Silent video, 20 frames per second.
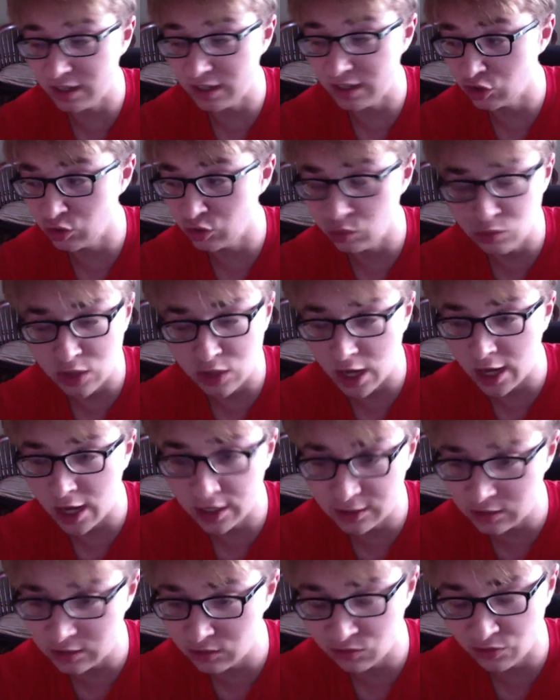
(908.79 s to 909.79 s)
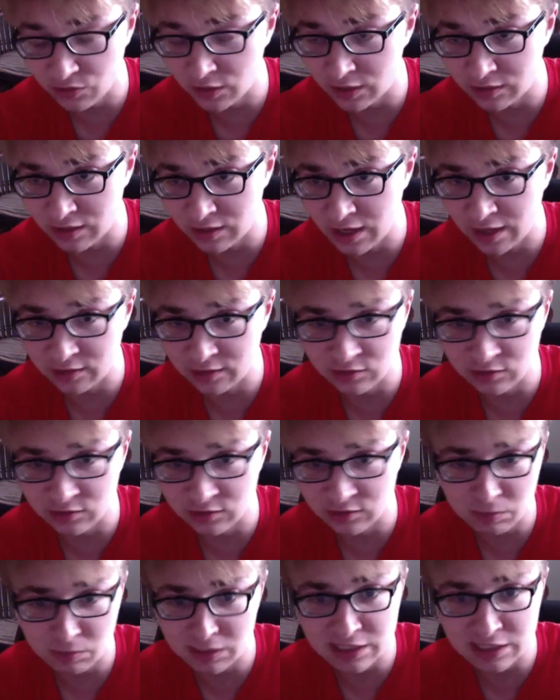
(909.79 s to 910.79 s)
Nani's fantastic.
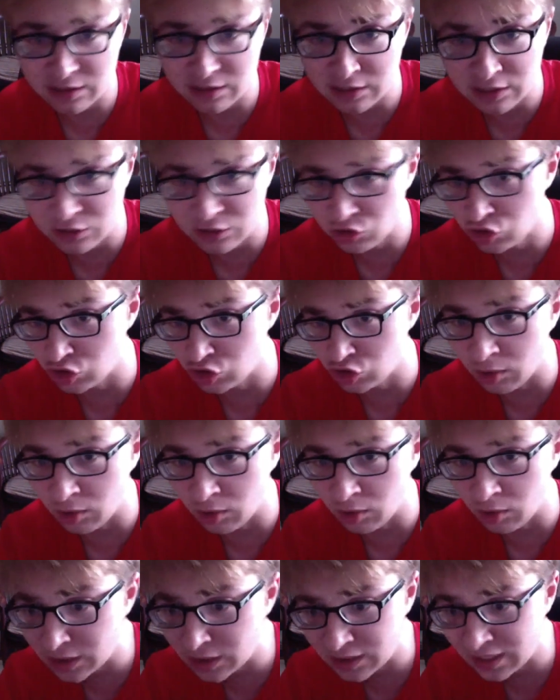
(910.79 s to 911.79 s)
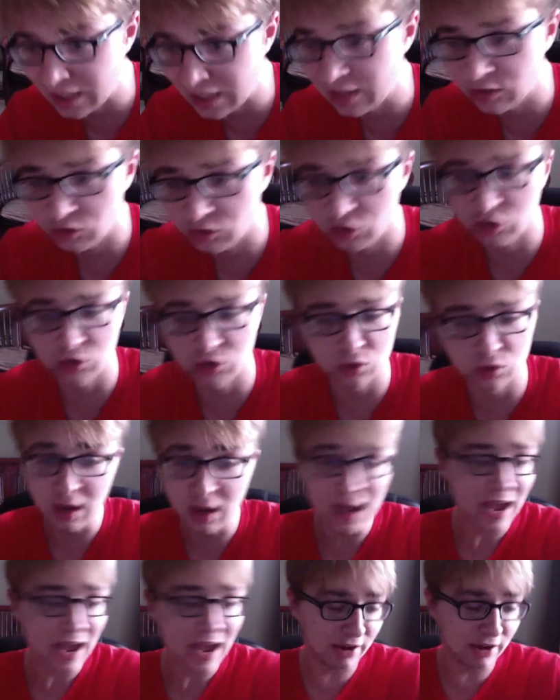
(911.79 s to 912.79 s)
Pleakley, Jumba, Gantu.
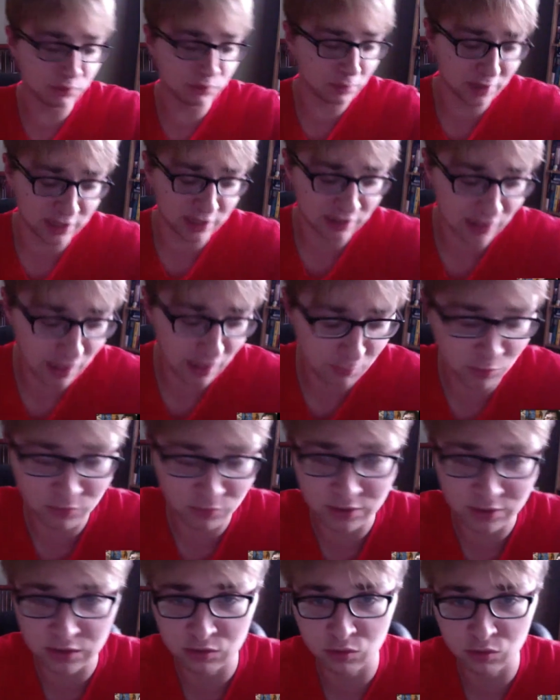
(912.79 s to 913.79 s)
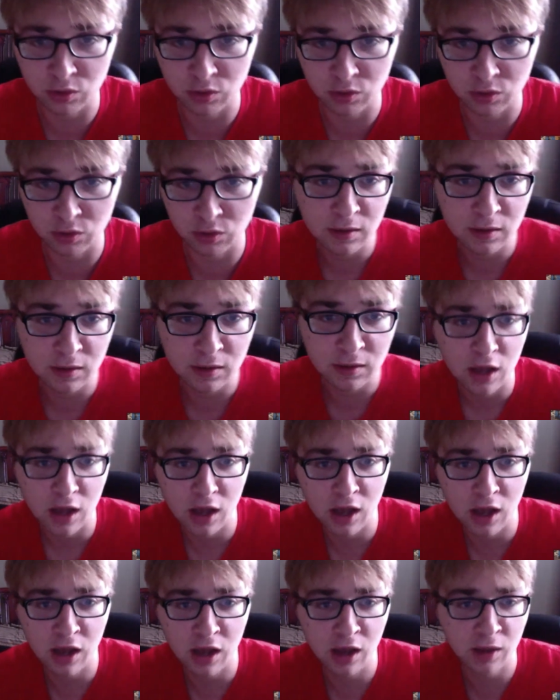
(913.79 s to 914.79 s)
Everybody in that movie is great.
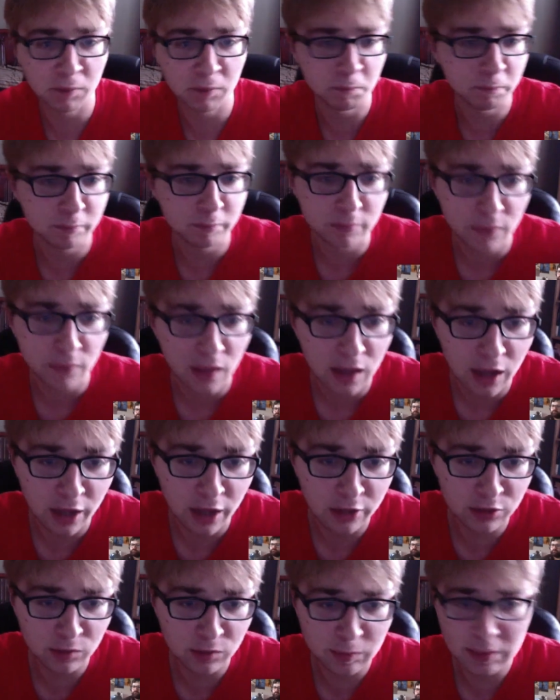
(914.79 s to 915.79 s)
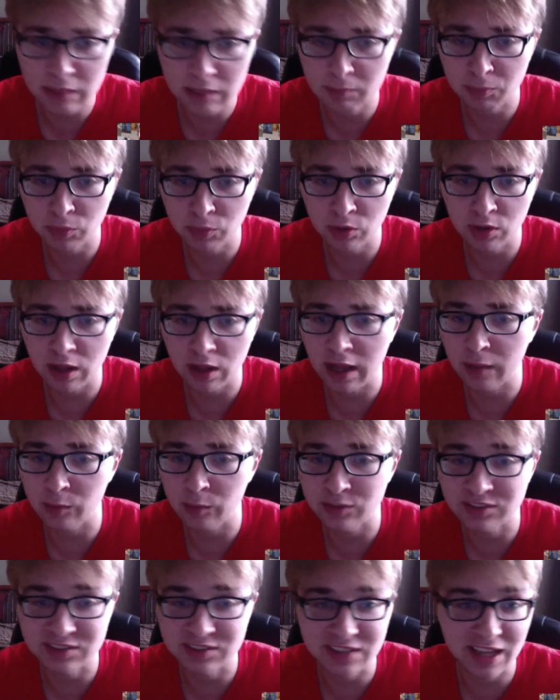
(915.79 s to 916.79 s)
Other people, I would
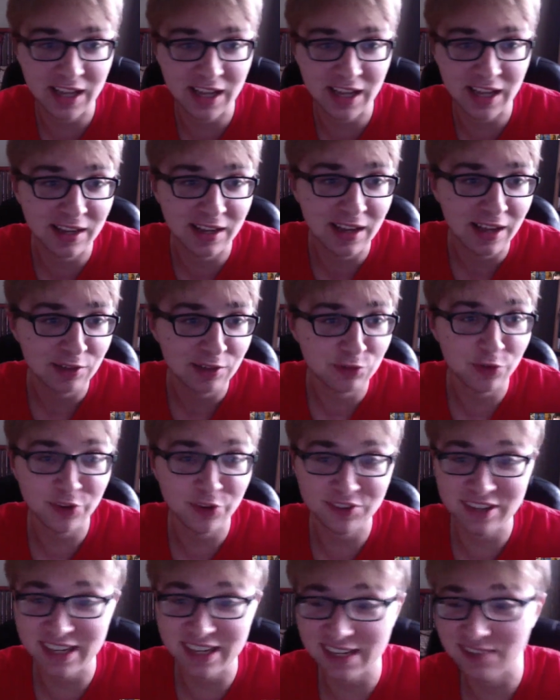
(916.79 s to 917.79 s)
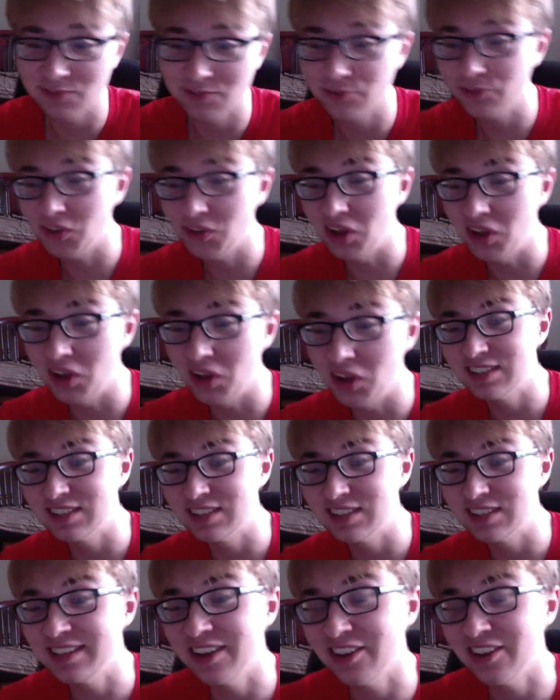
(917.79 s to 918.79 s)
say, as far as like a fun side
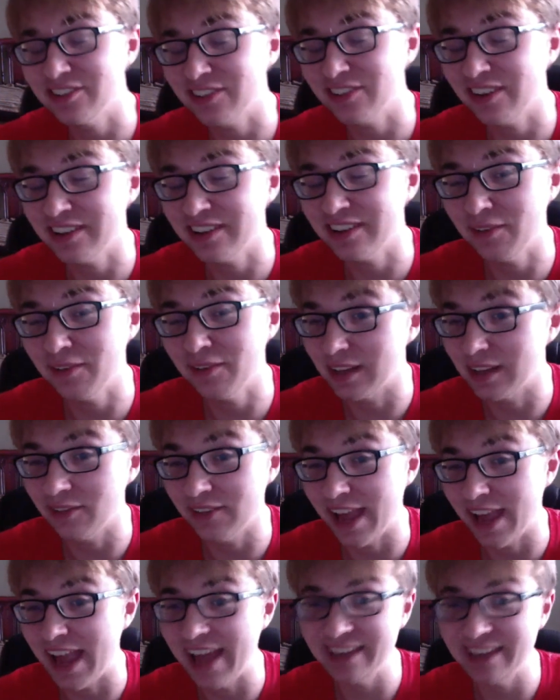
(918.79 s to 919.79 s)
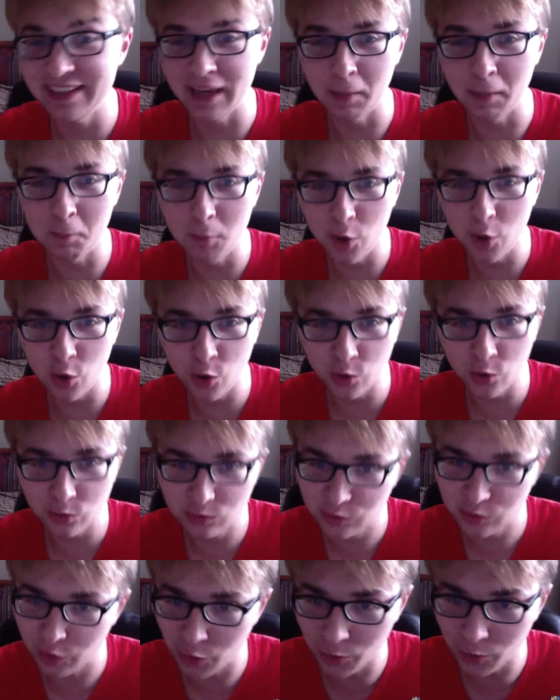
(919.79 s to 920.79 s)
character I love Edna Mode,
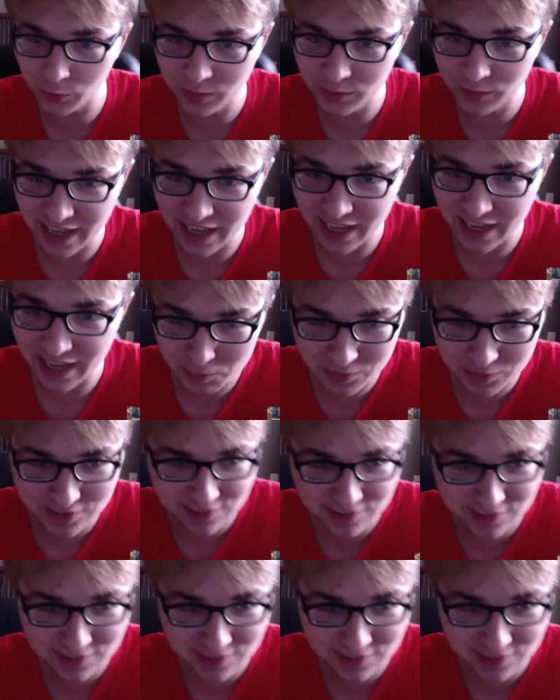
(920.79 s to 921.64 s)
No Capes.